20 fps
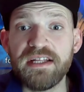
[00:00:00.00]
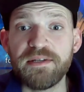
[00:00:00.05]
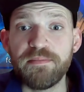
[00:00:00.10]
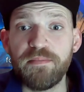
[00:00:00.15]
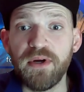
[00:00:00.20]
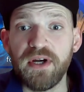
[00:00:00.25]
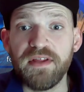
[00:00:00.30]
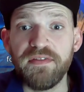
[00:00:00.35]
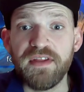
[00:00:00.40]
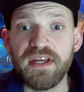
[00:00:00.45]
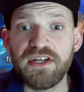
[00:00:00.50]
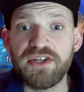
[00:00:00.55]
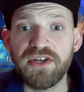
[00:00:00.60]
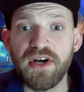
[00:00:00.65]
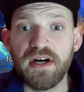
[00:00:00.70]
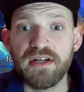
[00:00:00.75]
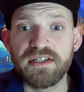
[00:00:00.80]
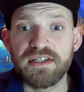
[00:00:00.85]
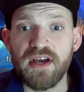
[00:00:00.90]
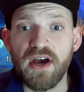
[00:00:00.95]
pulling these
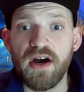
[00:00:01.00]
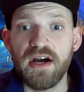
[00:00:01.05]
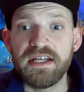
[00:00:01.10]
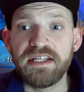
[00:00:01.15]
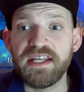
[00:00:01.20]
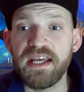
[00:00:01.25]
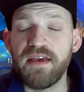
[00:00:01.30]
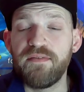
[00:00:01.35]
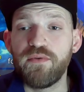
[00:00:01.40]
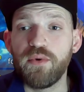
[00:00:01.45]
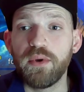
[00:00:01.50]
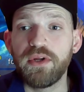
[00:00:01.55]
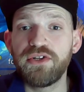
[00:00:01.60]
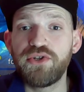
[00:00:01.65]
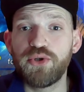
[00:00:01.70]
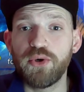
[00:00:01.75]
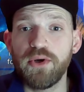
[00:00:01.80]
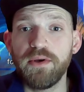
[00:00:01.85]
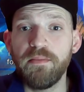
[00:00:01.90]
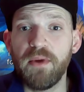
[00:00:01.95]
shards, guys, if you
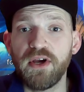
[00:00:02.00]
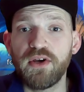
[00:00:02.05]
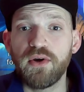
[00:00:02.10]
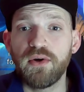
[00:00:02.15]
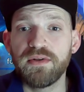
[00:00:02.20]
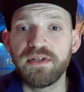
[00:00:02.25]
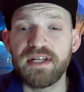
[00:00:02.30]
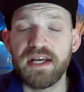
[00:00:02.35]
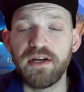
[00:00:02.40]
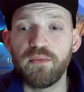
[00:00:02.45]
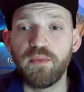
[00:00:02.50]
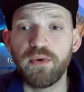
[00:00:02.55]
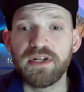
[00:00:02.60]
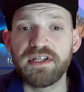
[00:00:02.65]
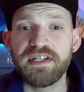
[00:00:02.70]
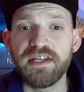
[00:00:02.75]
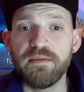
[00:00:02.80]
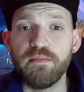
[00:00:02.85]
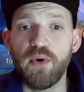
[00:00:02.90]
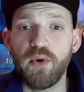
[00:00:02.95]
enjoy my content and want
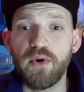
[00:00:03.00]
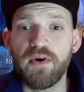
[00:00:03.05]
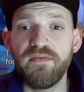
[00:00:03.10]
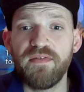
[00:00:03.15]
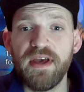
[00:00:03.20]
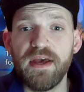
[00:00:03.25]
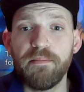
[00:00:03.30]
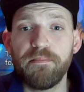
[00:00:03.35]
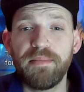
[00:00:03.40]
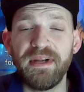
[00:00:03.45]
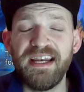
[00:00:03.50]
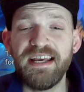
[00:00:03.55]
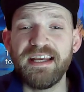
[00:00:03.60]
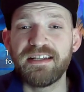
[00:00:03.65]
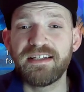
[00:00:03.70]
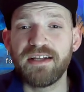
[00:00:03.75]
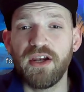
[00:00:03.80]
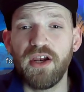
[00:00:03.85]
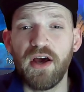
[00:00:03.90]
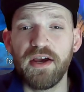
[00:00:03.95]
to see more of it,
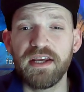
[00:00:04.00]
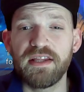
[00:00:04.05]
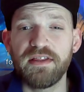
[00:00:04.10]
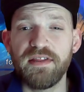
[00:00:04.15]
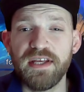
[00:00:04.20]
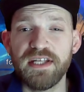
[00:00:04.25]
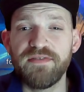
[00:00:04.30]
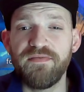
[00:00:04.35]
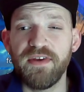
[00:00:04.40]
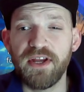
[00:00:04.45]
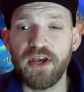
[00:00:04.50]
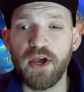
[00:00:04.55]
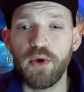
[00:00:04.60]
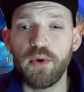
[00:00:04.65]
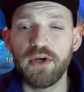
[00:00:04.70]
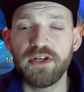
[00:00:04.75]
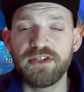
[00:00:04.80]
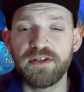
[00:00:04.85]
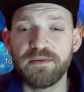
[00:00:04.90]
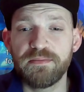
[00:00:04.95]
please like this
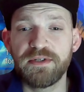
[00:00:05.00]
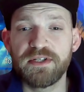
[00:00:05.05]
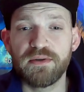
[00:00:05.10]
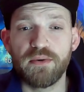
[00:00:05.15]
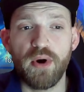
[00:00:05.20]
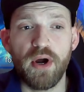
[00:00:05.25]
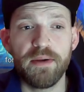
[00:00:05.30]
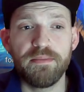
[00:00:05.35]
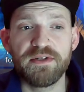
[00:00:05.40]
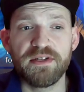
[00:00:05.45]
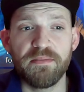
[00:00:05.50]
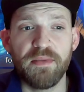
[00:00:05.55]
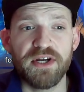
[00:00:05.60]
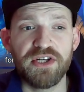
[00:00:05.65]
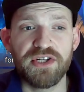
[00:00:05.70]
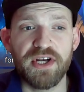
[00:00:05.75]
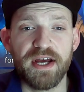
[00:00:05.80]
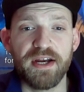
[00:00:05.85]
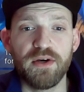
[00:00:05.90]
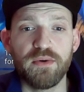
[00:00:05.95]
video and subscribe to my
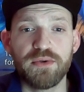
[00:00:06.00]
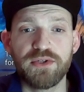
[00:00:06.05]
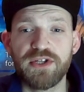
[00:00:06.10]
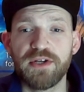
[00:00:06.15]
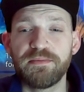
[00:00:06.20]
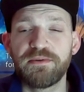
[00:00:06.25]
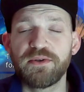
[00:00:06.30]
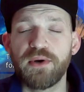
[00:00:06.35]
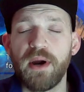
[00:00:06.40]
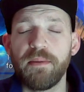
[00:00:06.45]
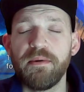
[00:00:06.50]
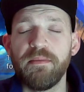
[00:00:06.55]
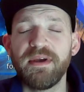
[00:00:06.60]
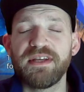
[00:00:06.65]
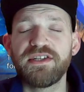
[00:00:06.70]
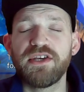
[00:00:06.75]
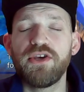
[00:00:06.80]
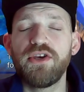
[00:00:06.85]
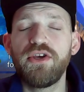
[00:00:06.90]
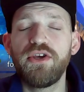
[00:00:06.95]
channel. Subscribing
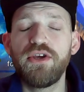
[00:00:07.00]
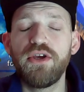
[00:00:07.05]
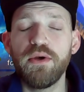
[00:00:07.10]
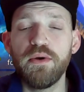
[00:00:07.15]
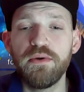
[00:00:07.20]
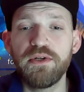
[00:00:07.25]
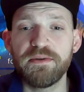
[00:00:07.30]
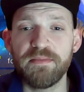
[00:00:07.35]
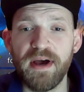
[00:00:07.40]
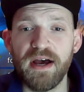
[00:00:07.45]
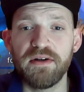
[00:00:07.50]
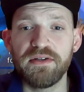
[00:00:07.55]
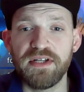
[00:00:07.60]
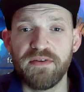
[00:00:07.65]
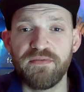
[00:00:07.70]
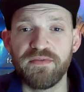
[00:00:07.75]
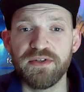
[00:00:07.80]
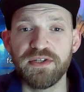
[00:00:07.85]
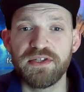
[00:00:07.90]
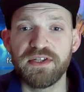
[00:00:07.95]
makes a huge amount of
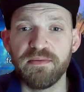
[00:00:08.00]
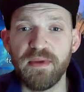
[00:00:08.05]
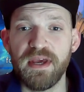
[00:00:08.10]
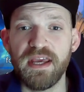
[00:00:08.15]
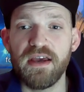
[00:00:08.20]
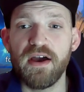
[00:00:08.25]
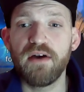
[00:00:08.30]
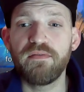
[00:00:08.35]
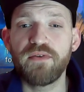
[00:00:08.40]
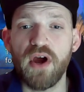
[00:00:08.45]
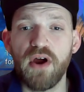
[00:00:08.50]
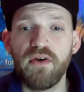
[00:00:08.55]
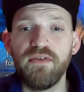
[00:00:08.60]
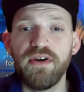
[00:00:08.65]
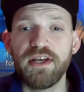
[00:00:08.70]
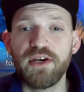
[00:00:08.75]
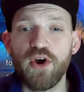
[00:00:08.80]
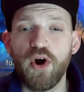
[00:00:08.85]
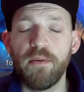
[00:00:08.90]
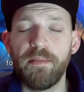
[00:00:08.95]
difference to me. I've
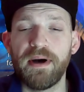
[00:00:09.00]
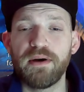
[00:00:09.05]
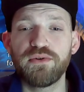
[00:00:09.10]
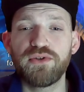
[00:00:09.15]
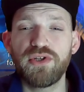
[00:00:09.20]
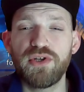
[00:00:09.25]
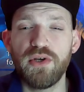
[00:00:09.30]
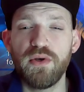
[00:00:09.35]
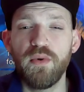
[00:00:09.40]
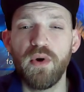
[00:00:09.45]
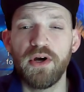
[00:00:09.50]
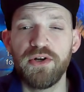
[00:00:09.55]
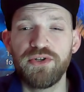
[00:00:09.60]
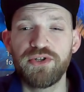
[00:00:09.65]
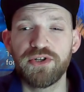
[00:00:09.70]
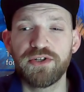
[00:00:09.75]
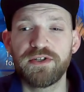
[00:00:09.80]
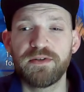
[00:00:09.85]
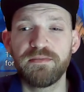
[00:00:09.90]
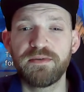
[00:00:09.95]
currently got about
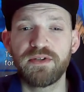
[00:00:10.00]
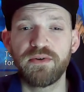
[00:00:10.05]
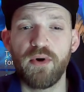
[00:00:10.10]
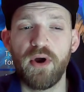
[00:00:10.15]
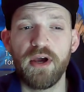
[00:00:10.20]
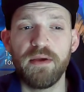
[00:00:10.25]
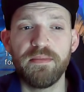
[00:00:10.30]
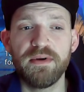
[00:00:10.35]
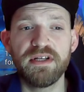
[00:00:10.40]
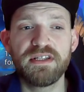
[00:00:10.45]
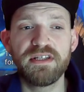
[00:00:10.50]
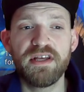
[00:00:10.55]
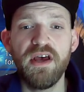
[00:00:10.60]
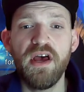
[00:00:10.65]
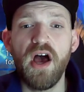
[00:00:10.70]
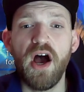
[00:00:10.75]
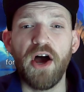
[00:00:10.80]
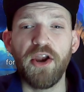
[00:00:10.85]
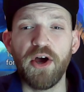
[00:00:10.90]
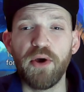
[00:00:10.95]
200 subscribers,
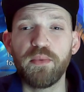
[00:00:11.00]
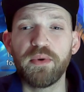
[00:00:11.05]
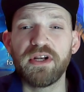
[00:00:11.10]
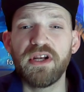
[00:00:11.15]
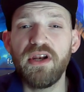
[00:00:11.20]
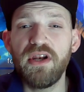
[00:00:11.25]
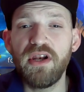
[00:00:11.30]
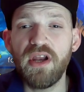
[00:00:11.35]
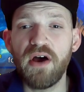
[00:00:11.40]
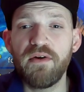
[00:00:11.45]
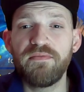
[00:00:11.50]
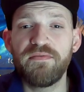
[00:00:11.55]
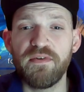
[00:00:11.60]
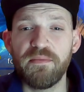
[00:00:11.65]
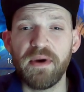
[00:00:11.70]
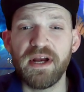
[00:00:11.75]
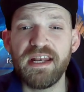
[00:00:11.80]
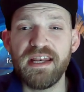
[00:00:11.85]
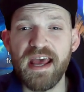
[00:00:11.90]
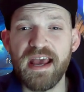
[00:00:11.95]
and I would love for
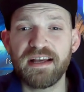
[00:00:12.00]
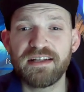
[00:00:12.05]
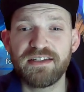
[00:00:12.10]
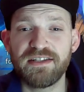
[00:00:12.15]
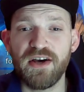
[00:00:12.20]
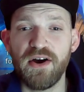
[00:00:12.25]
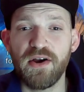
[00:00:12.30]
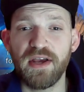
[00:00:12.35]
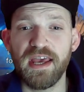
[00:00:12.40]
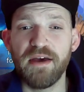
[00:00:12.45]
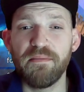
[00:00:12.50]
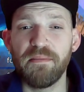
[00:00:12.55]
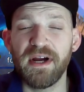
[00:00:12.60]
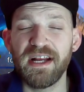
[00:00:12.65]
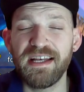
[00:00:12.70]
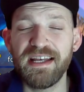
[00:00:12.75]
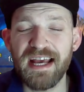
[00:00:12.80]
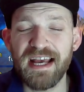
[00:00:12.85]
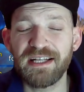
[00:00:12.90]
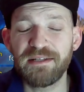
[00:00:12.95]
my next target and my
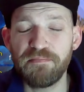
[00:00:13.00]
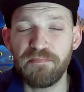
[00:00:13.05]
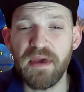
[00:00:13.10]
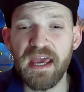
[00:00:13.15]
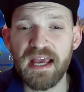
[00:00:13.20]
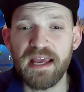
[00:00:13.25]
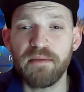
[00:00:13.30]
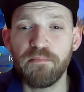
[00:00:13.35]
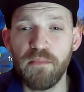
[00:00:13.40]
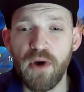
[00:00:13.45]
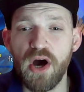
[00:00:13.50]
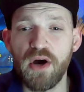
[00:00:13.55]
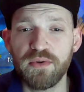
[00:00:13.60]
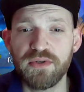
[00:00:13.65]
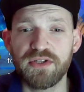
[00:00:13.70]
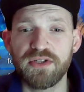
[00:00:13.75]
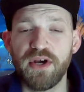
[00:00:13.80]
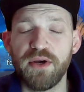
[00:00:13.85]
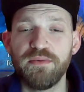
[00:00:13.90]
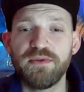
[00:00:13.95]
next big
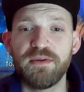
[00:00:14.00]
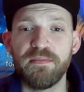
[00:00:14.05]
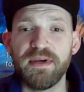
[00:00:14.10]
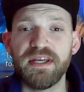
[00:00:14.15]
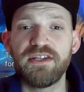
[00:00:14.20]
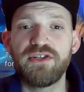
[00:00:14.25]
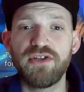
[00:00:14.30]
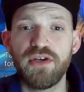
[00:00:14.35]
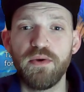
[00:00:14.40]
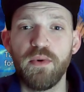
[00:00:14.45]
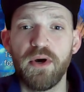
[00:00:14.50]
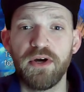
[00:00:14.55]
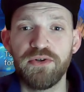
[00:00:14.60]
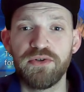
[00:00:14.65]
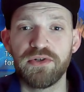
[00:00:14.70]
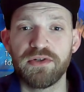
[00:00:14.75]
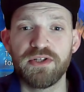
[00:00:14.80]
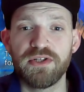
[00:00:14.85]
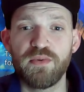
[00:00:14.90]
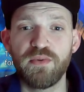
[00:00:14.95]
milestone to be
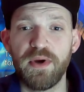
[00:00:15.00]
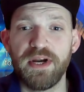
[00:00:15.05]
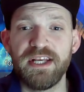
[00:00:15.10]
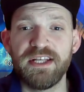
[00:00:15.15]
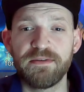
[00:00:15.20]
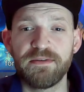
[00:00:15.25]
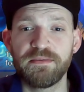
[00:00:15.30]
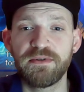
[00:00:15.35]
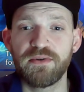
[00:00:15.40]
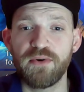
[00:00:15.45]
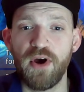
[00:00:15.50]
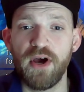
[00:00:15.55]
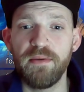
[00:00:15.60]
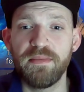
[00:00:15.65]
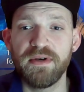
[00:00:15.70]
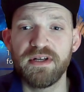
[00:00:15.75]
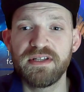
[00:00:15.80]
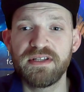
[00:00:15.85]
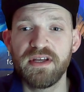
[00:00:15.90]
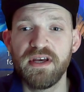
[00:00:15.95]
220
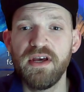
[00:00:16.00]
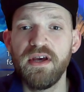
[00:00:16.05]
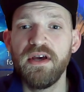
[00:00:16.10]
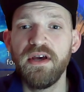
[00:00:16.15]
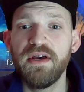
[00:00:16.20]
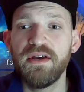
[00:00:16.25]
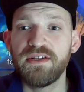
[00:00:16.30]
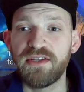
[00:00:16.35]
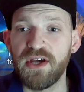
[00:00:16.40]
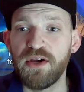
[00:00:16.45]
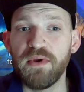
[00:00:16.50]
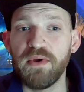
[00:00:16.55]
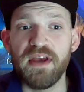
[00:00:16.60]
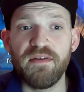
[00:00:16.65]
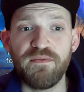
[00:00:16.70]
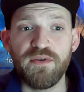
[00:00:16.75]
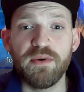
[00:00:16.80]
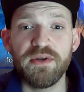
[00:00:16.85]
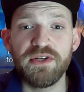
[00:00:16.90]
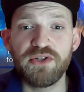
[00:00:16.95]
subscribers. So
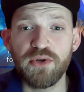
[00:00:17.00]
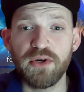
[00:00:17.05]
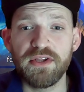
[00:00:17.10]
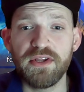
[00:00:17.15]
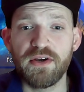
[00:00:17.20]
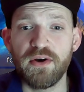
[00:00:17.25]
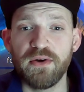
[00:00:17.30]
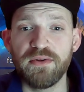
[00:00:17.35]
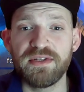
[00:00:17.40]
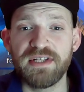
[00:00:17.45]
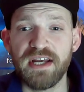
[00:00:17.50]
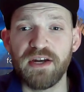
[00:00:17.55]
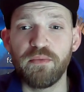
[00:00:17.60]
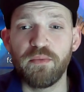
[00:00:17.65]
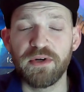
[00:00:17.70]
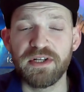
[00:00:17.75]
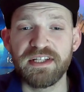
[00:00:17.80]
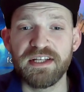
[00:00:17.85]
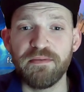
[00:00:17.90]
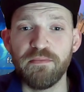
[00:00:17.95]
if you enjoy the content and
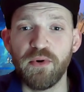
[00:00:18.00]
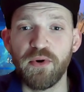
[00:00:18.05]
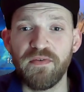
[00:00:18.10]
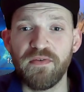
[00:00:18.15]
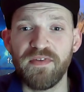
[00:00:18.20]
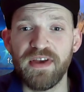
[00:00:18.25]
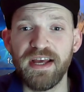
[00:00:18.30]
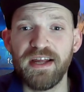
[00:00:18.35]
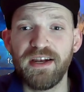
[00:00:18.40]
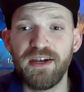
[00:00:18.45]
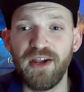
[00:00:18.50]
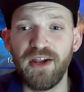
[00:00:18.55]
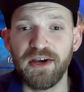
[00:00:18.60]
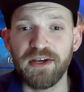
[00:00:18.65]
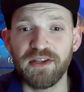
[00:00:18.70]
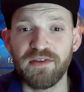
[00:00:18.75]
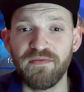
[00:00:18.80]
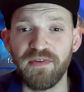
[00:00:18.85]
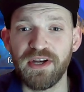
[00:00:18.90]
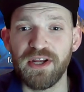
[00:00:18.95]
want to see more of it,
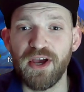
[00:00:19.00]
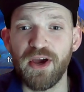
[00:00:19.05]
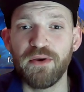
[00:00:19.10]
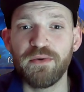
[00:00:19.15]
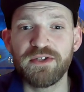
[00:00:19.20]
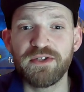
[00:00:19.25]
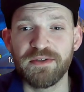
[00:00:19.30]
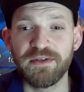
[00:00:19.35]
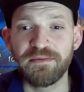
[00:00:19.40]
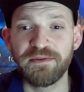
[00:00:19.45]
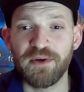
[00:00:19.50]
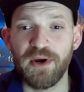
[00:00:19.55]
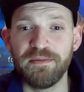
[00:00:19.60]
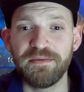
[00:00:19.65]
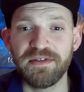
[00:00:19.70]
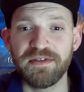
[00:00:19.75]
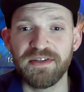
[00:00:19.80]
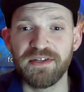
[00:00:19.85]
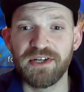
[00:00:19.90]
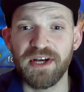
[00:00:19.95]
like the video, subscribe
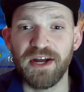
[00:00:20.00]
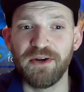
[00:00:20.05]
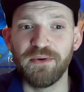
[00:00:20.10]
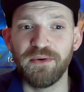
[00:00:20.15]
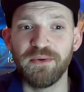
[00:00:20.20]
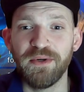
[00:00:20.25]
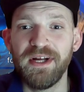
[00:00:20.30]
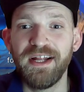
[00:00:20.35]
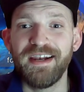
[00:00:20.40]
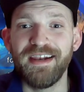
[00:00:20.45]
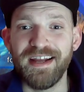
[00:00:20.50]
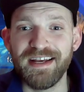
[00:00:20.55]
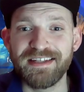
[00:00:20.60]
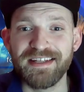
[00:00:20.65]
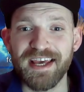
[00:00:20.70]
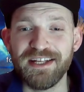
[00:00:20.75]
to the channel. Let's get